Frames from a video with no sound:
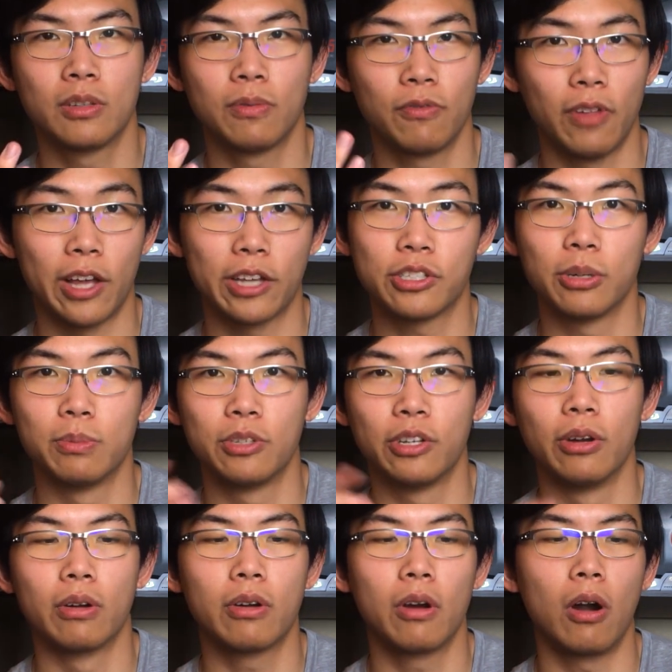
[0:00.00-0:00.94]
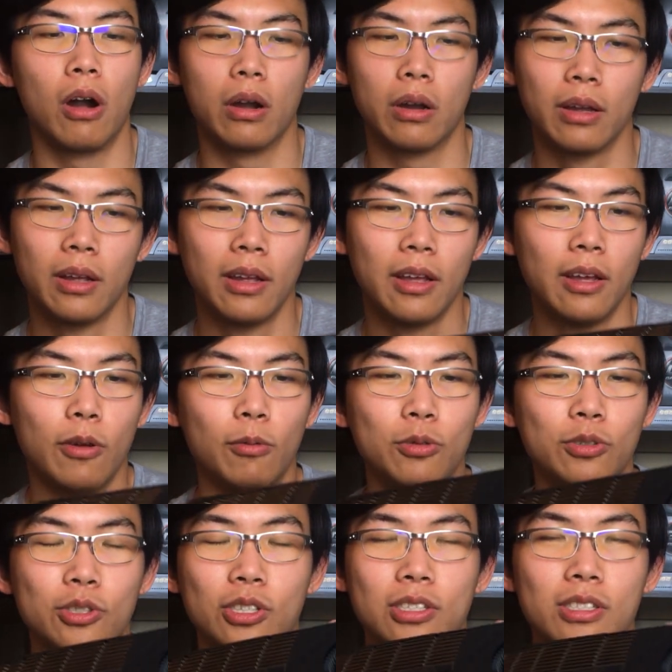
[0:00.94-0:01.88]
flagship tier card,
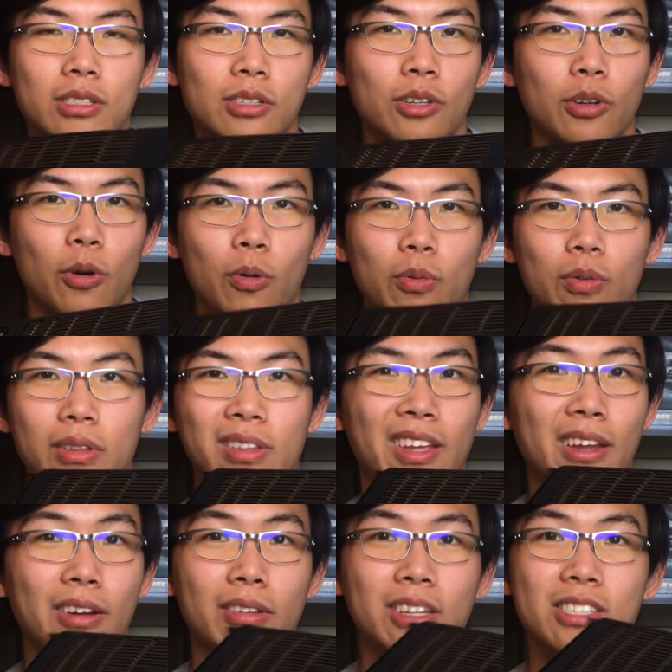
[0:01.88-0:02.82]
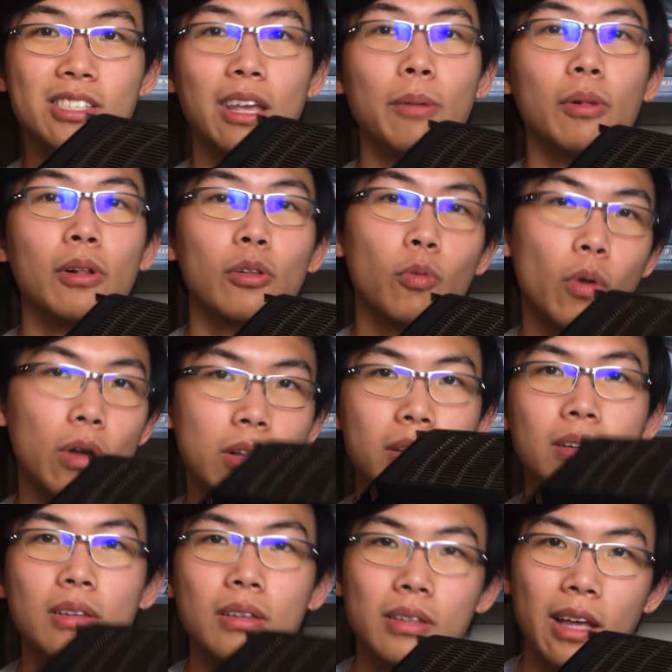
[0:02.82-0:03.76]
which is, you know, they disabled
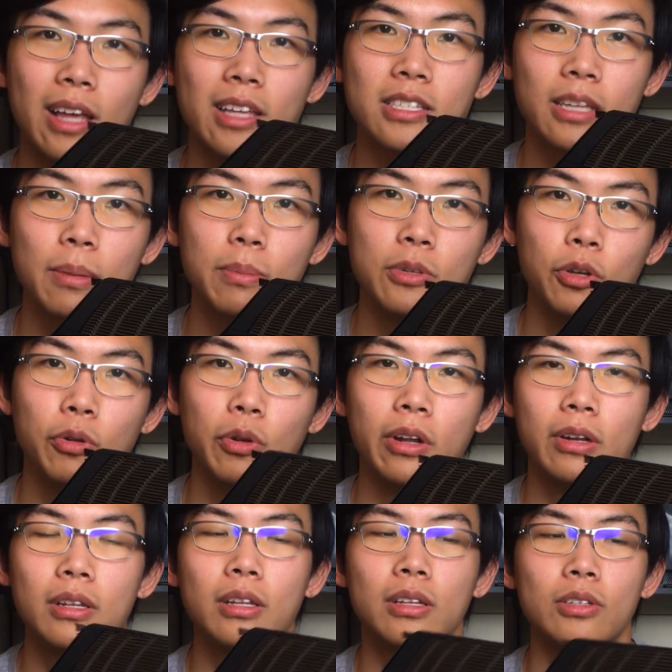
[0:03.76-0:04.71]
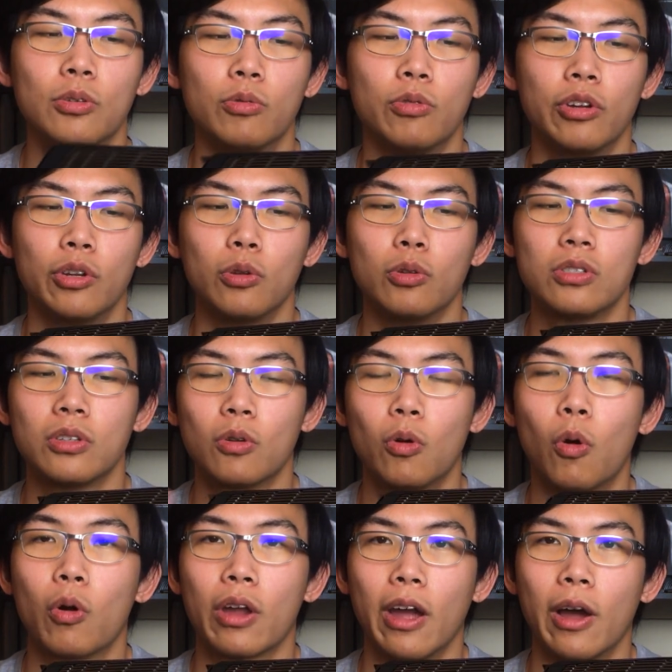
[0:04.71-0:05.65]
one S M unit to reduce the
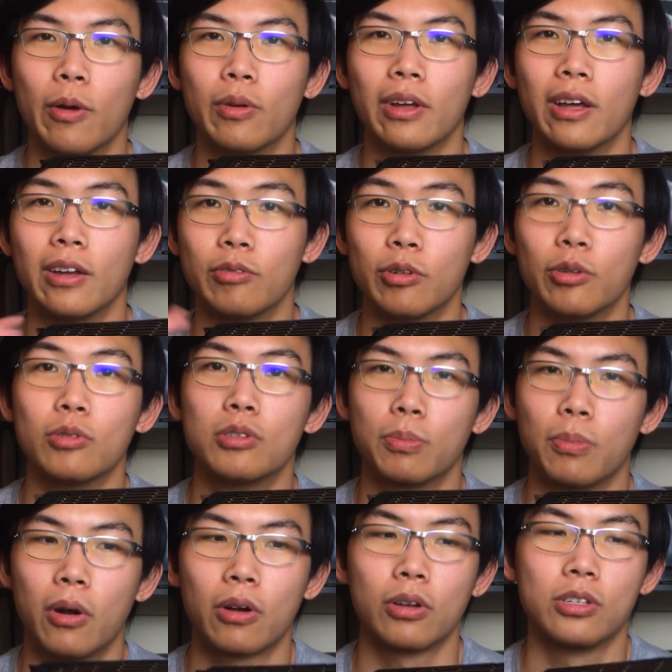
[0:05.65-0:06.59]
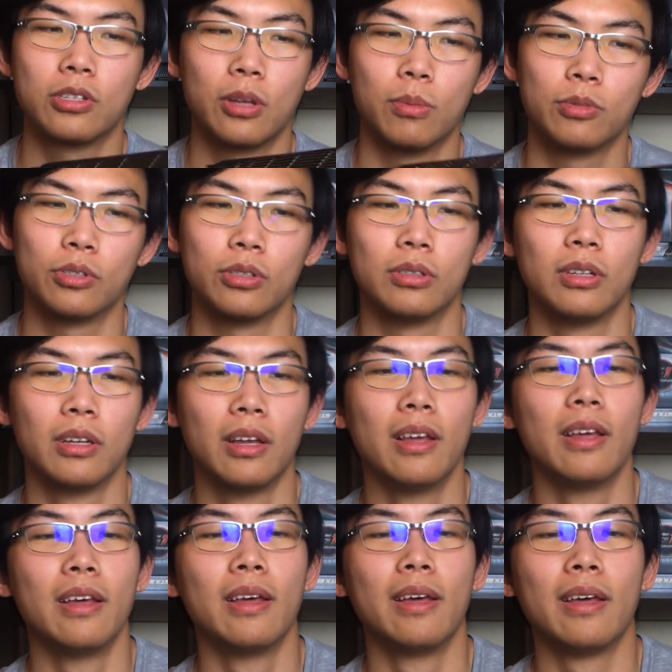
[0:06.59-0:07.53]
core count and reduce power consumption.
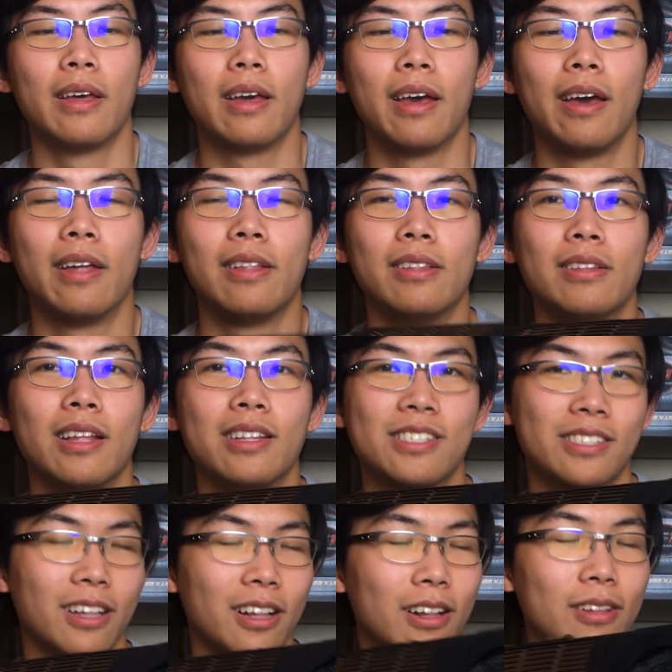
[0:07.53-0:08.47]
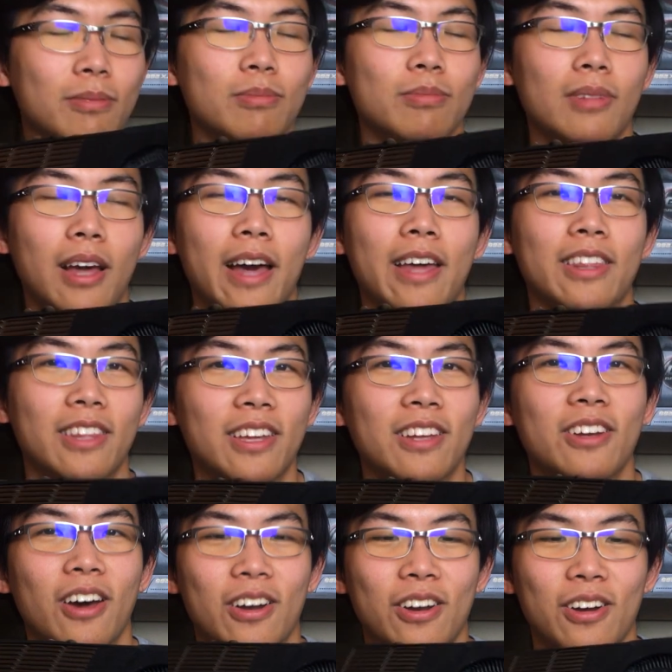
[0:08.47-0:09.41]
And that's still, I
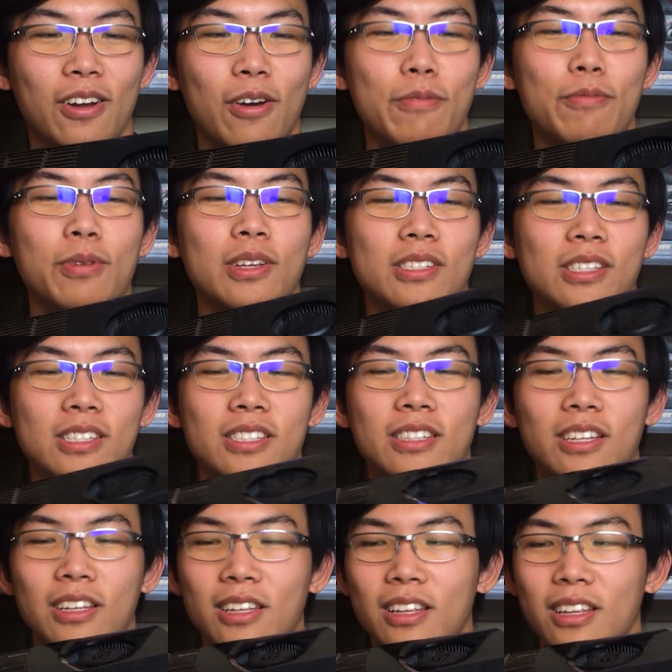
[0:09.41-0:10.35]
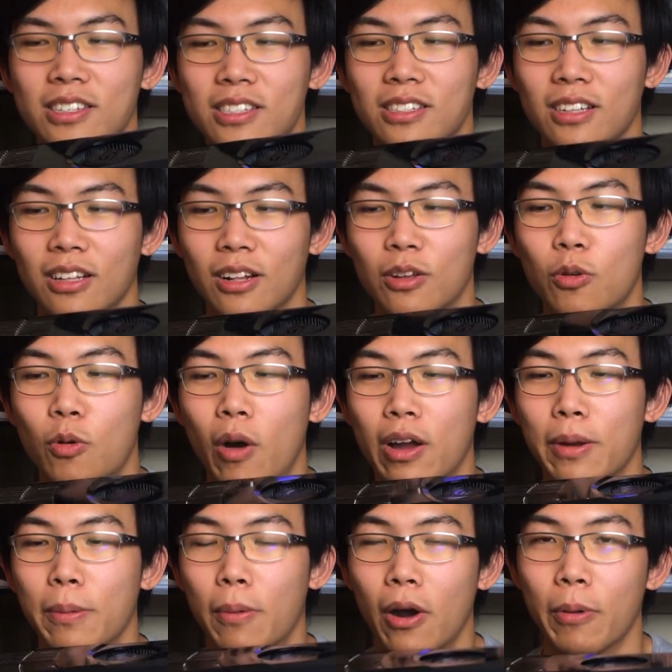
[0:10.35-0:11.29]
think, not enough, because this thing is still
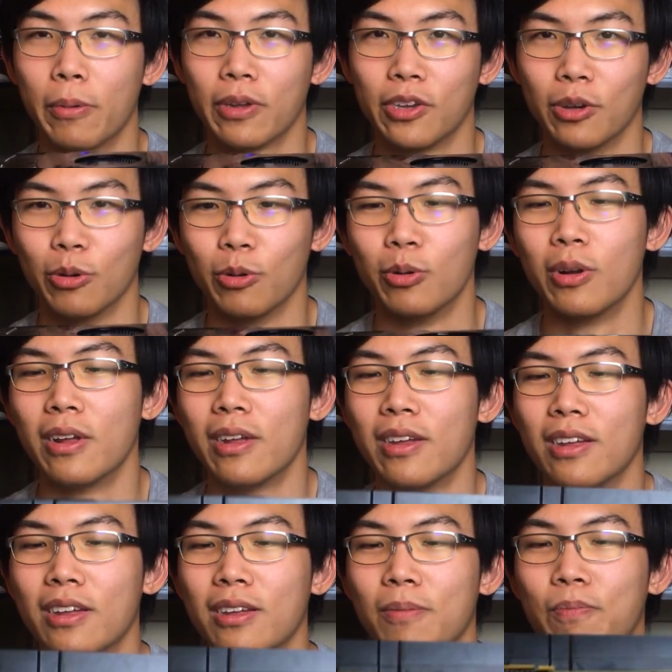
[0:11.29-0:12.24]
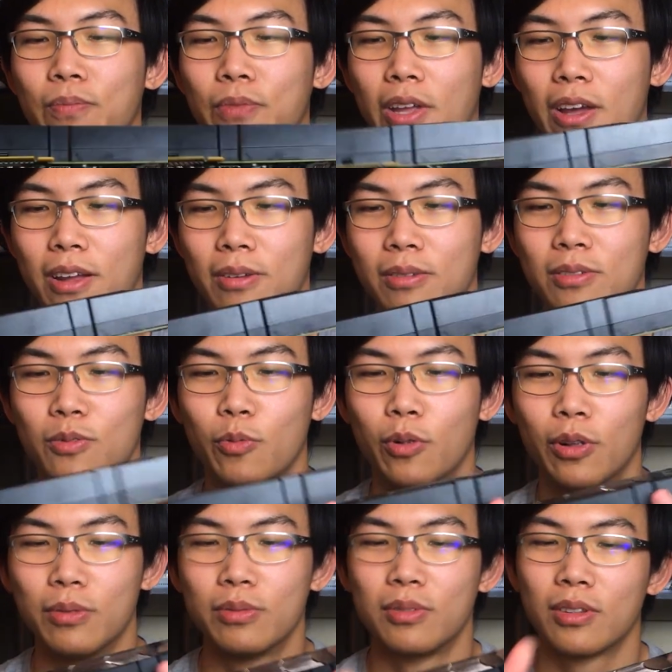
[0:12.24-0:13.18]
quite a barbecue, and,
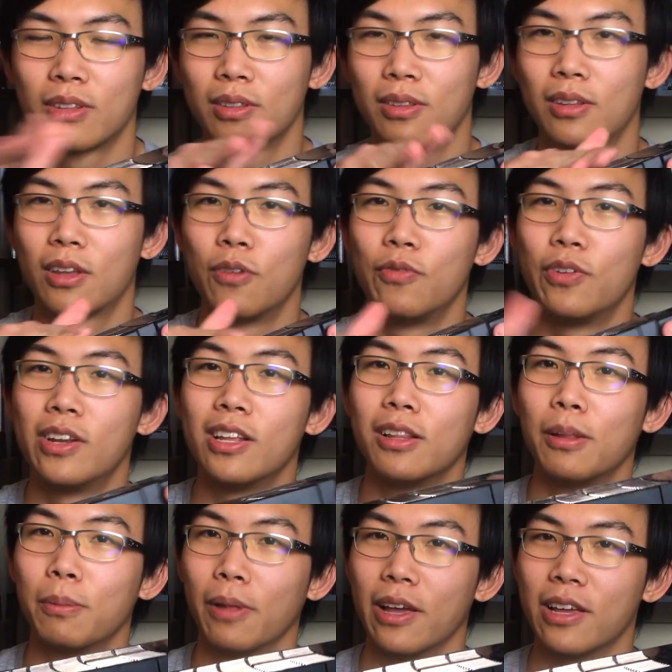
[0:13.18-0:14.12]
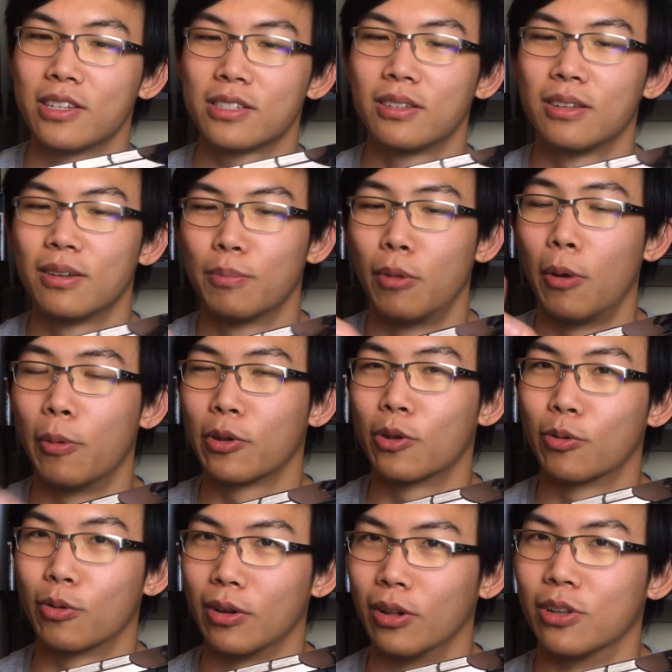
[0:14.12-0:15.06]
well, conveniently placed
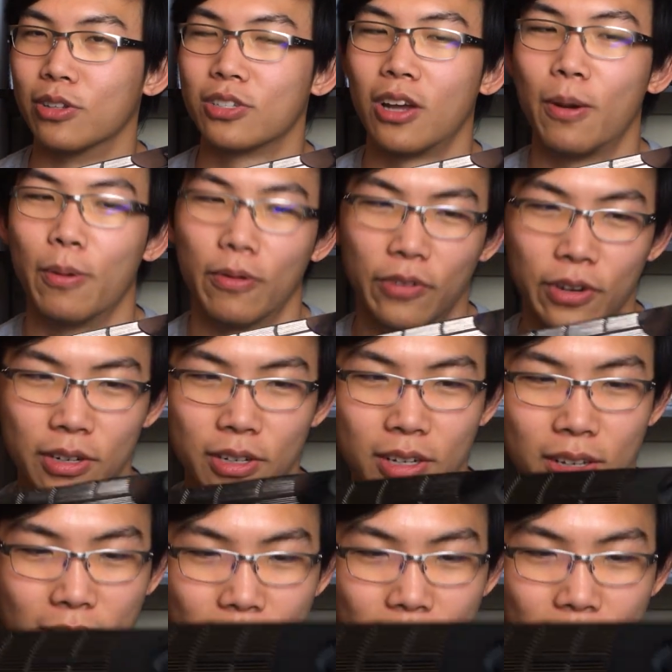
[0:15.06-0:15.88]
barbecue grill on top of it.